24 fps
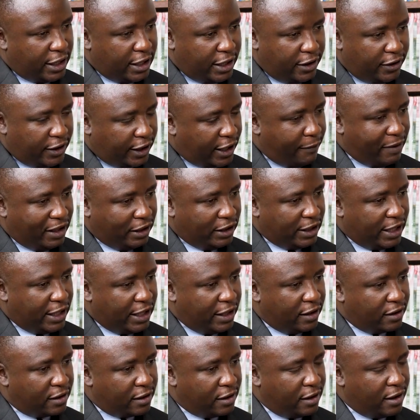in the coming
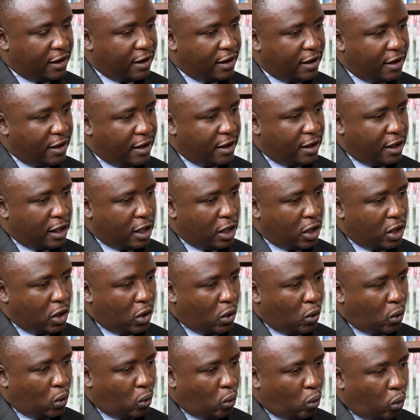days,
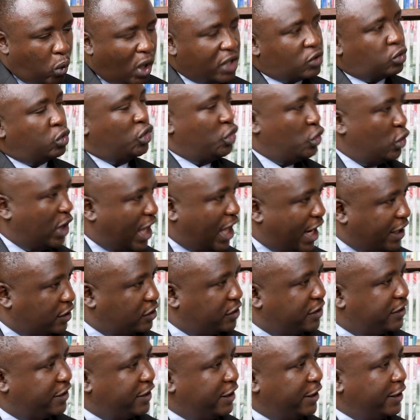what would you like
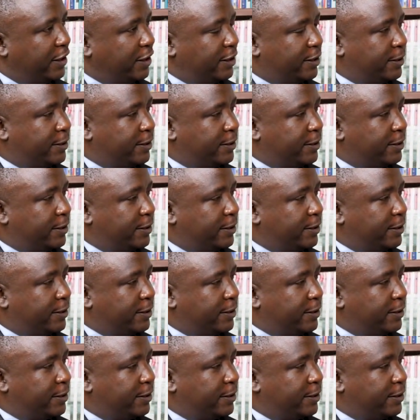to see in